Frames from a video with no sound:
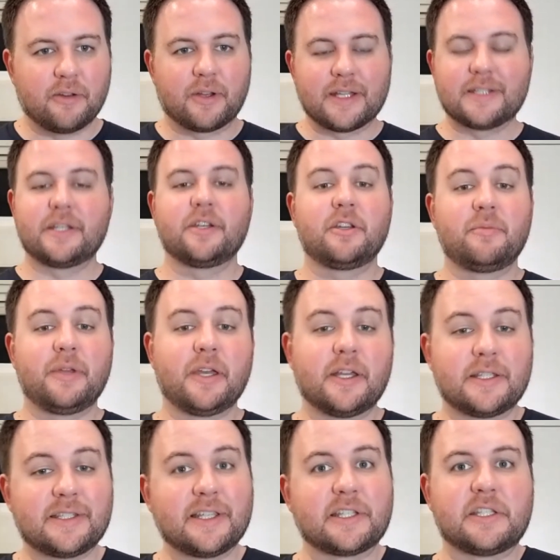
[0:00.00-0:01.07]
continue to be a
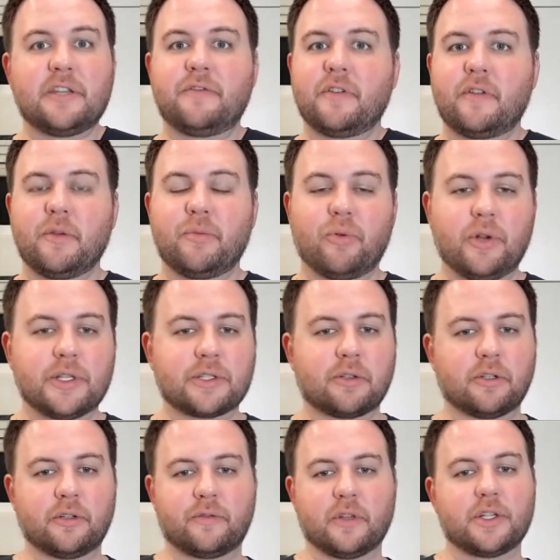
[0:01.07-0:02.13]
60-50-point
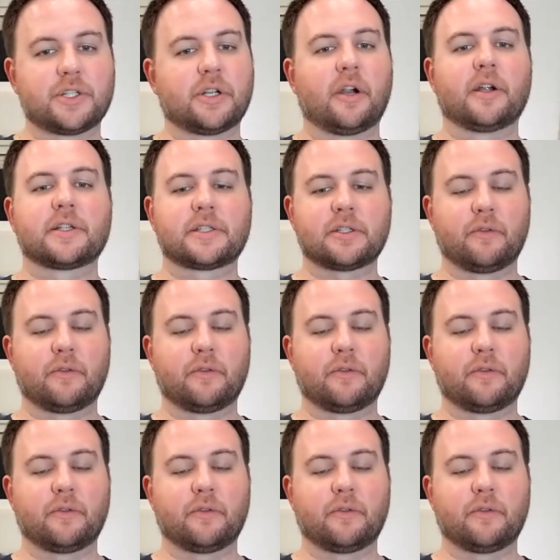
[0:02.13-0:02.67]
scorer for the Sharks